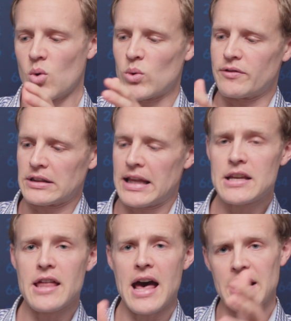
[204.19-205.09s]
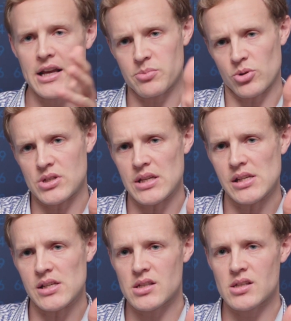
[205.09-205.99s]
We've laid that
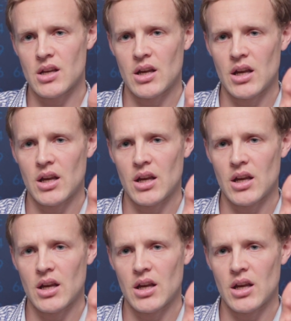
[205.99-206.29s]
expertise